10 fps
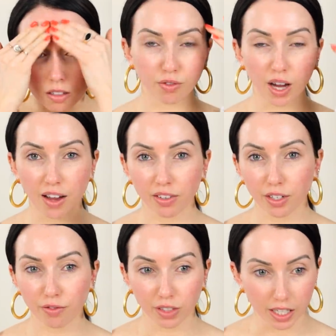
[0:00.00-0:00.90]
If you have
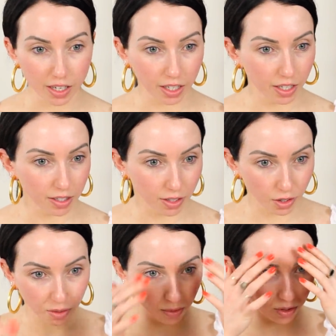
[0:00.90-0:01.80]
any flakiness, it's
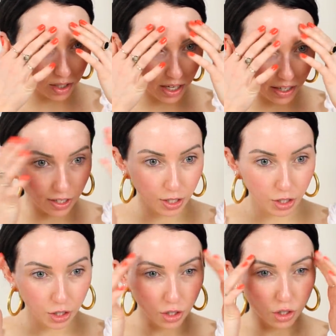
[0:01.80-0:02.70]
almost like
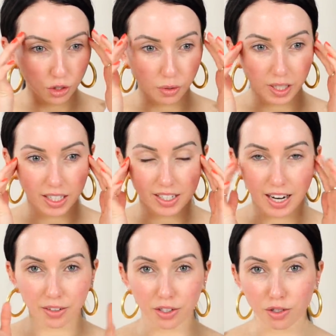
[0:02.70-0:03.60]
gluing it down.